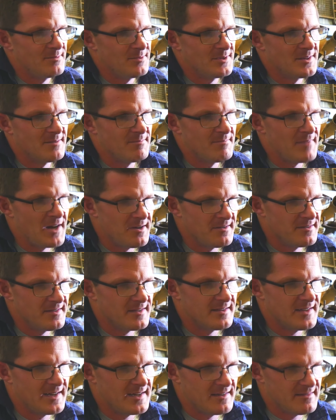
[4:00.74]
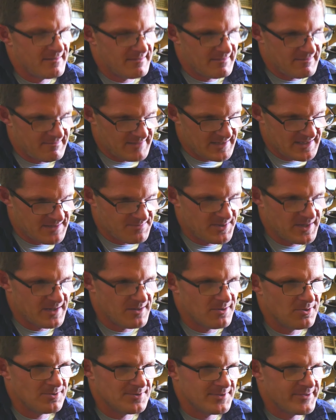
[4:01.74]
with the motor that has been
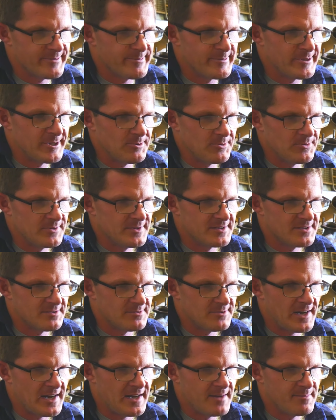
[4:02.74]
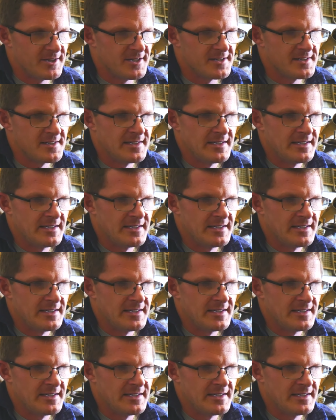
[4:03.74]
causing me all this drama